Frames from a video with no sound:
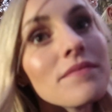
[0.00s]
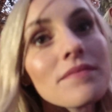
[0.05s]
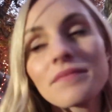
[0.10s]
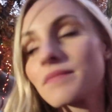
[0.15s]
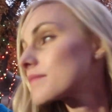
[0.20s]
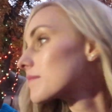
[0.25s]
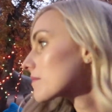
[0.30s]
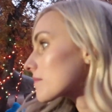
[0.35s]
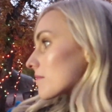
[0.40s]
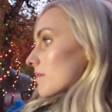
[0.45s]
Did
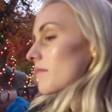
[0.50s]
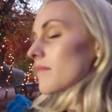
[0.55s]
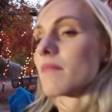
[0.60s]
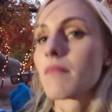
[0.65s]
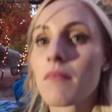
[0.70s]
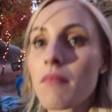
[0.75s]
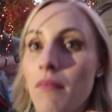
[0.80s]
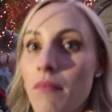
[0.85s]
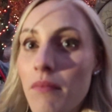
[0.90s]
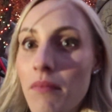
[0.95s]
you ever
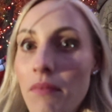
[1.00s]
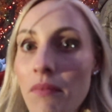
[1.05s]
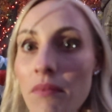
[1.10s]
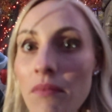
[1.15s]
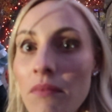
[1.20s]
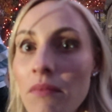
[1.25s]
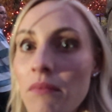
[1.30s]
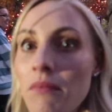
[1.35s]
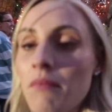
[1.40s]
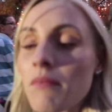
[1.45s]
dissect
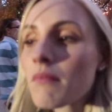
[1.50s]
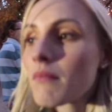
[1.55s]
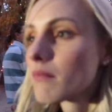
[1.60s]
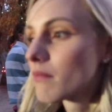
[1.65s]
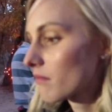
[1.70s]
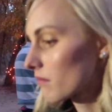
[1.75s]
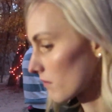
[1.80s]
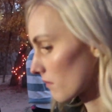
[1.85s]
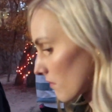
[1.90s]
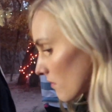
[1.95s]
owl
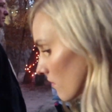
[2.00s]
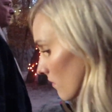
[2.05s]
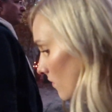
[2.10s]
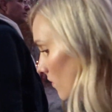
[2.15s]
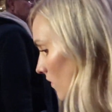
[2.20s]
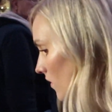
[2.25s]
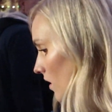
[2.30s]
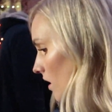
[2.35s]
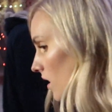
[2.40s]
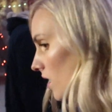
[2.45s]
poop
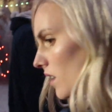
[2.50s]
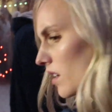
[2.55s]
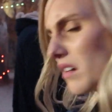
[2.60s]
in